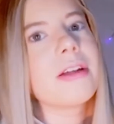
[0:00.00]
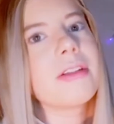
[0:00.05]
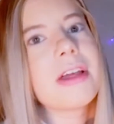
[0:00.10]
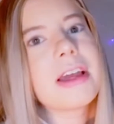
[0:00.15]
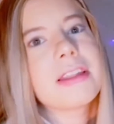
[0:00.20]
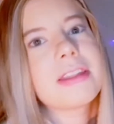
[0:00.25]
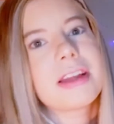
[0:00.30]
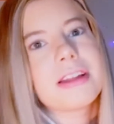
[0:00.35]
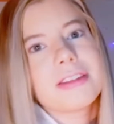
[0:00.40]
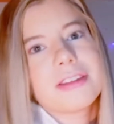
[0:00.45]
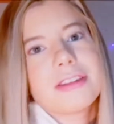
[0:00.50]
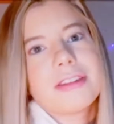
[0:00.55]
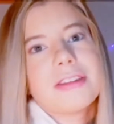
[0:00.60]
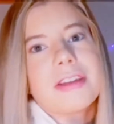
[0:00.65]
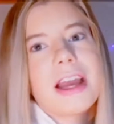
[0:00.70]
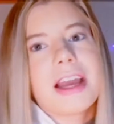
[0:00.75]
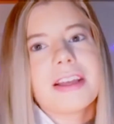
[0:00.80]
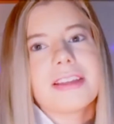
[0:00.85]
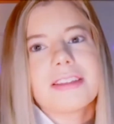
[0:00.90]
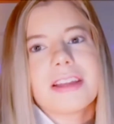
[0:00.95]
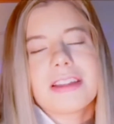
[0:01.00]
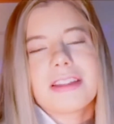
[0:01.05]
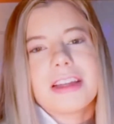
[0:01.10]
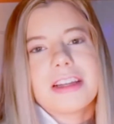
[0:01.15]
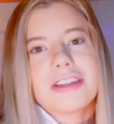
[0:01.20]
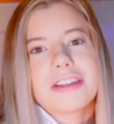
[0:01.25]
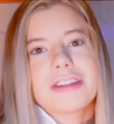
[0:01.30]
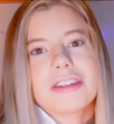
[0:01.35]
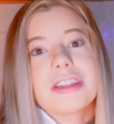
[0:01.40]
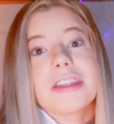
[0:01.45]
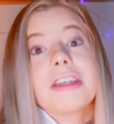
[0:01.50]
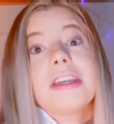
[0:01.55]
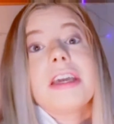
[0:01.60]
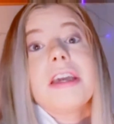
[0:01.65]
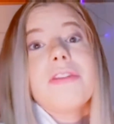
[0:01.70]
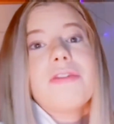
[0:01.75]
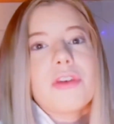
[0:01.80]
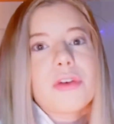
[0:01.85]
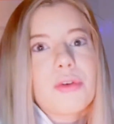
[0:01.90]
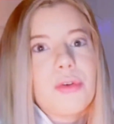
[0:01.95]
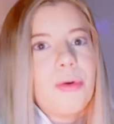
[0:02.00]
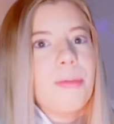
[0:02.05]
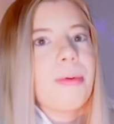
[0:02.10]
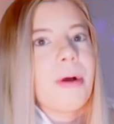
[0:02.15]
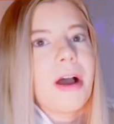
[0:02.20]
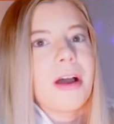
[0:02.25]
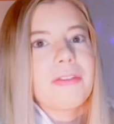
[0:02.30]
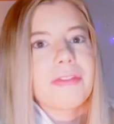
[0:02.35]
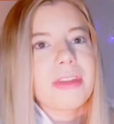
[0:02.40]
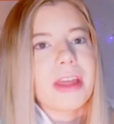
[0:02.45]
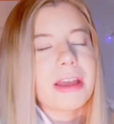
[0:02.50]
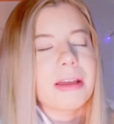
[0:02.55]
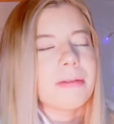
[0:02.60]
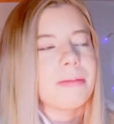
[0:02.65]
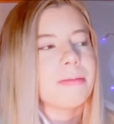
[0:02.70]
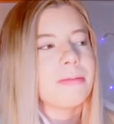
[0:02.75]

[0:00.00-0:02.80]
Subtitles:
Like, that's nice that they just give a coupon, like,